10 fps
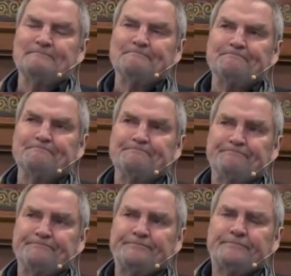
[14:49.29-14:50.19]

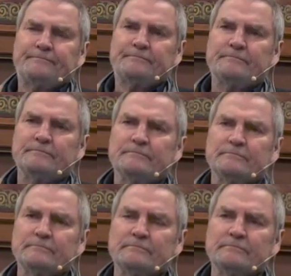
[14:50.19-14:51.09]

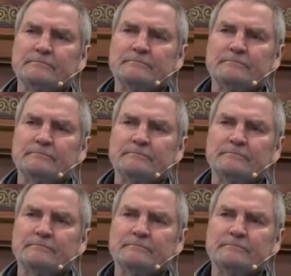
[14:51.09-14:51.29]
(no one is talking)